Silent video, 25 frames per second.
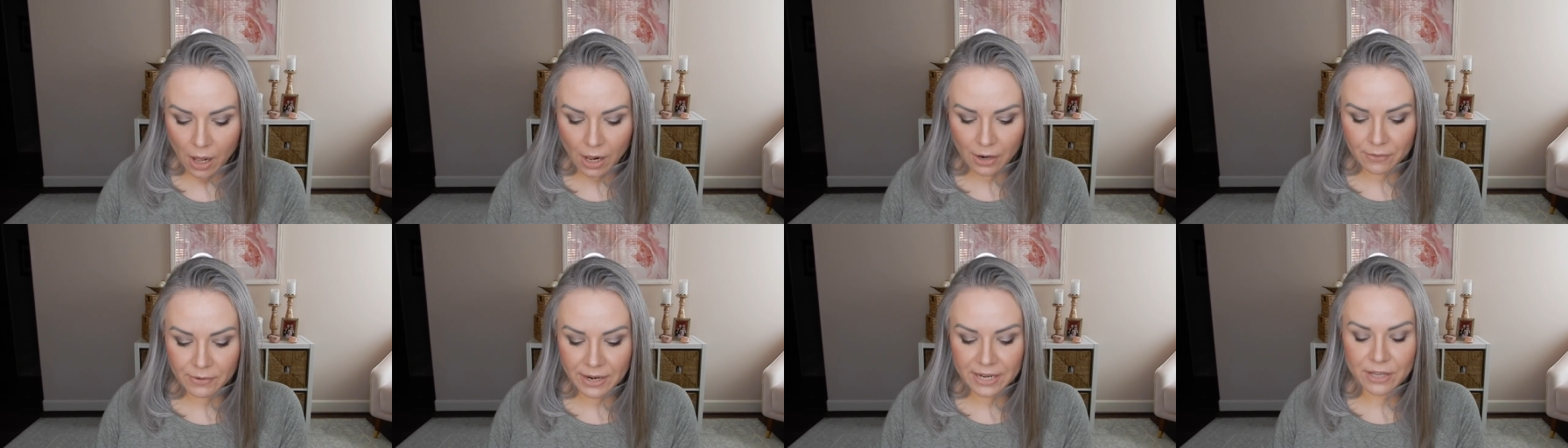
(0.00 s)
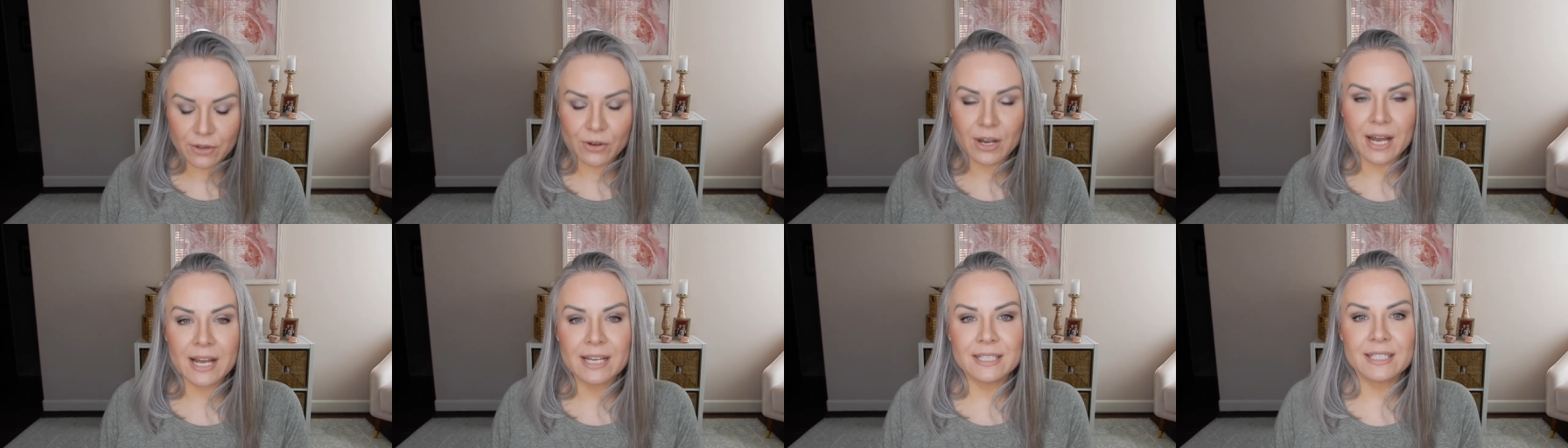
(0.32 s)
All right,
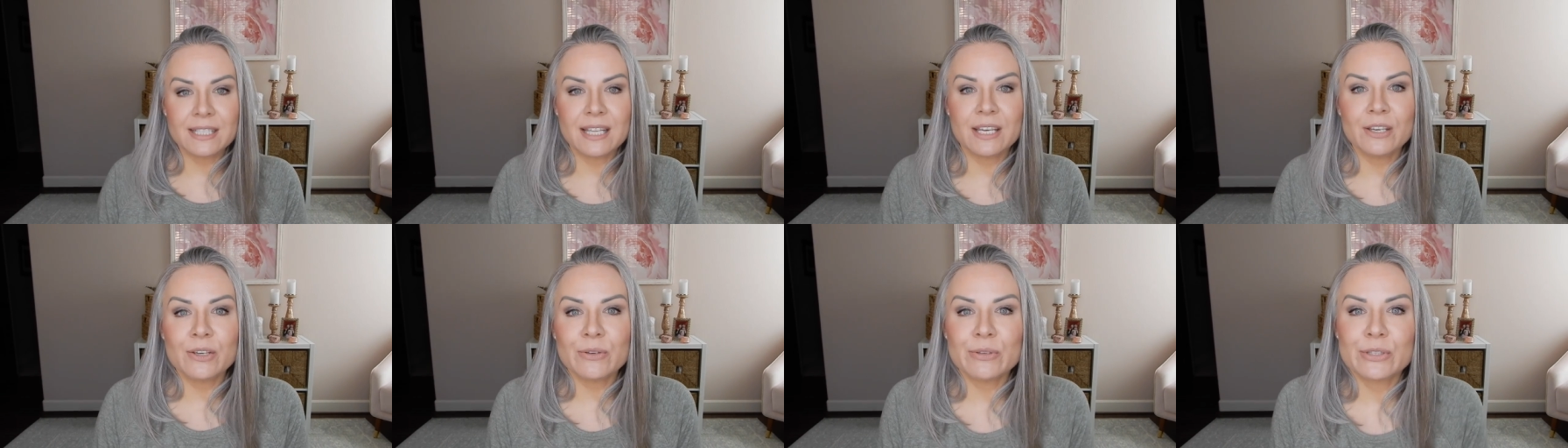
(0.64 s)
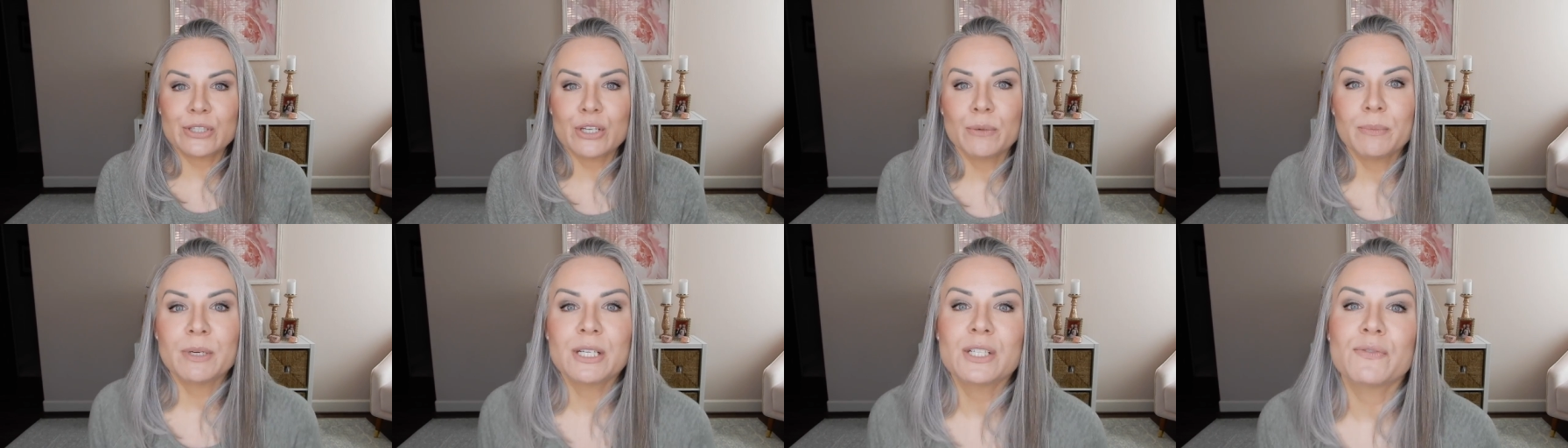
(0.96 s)
you guys, thank you
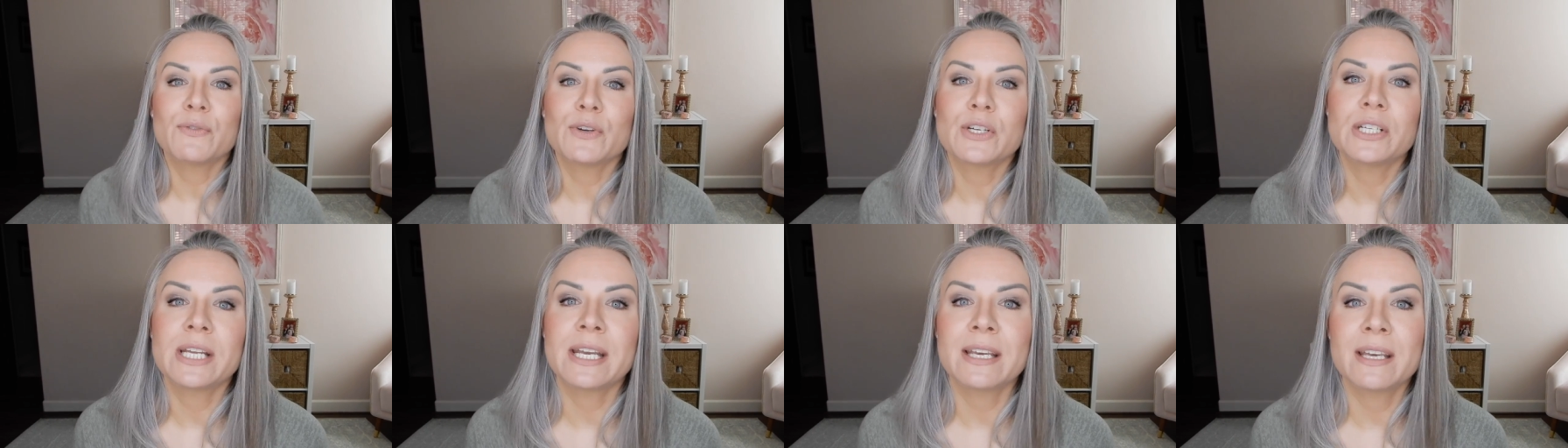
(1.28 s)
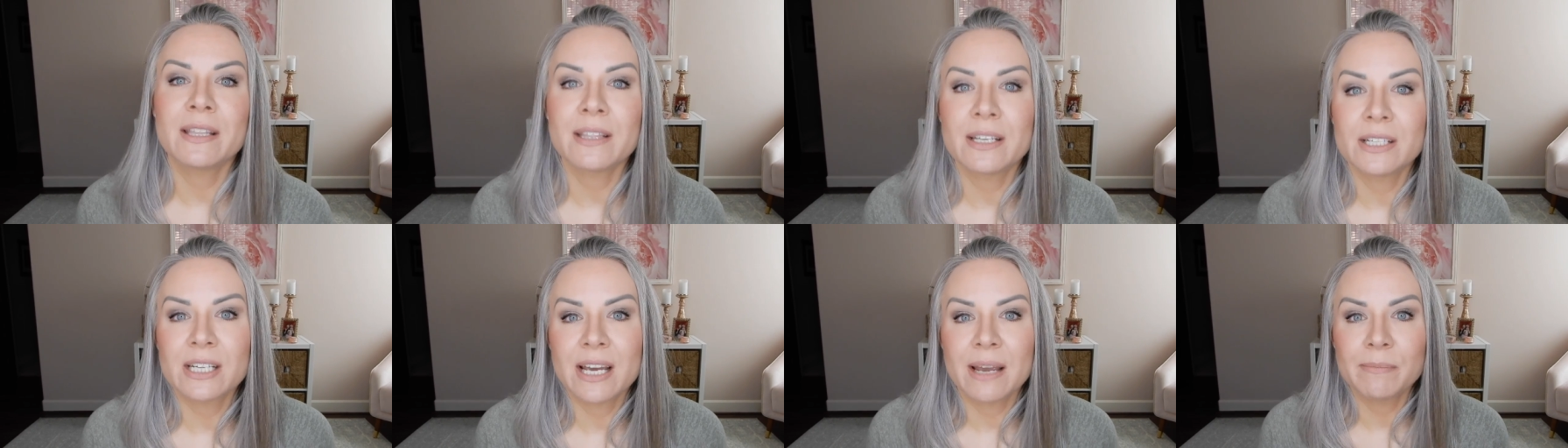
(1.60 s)
so much for
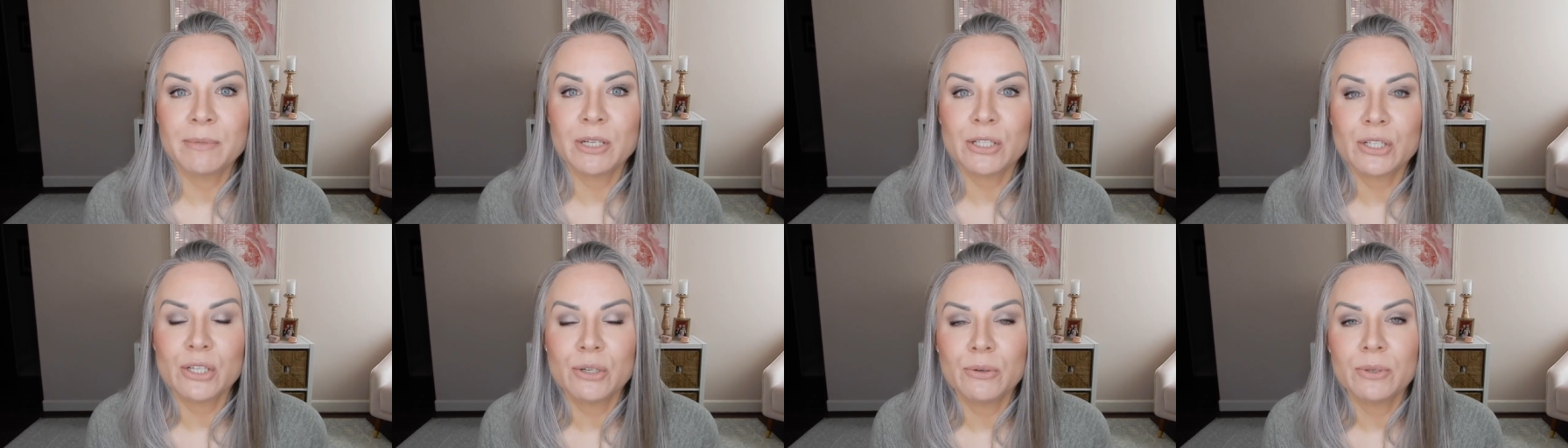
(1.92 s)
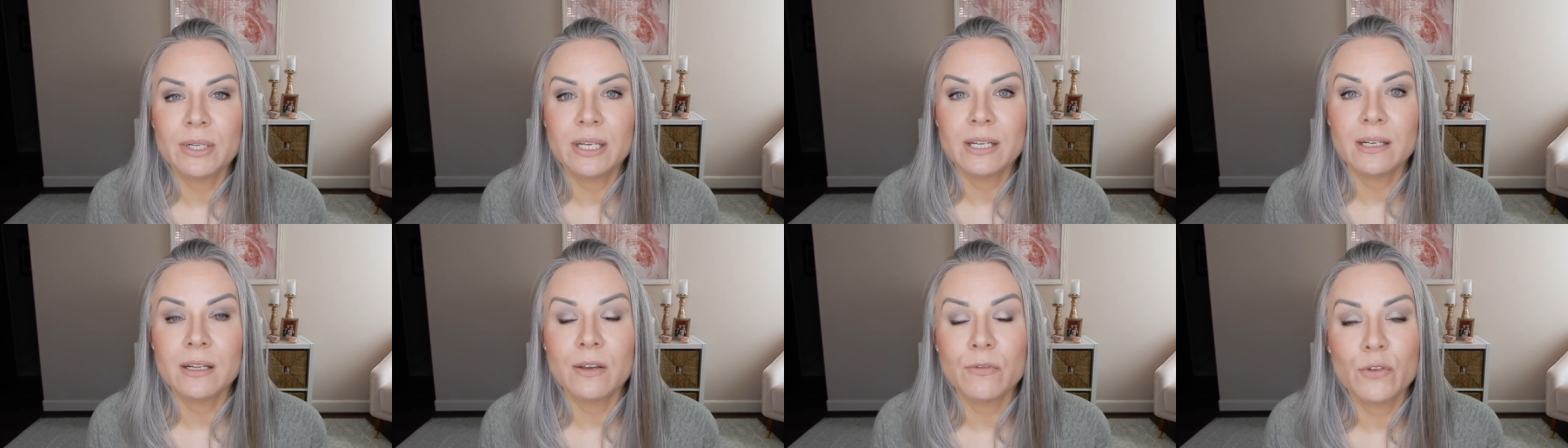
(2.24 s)
taking the time to tune in.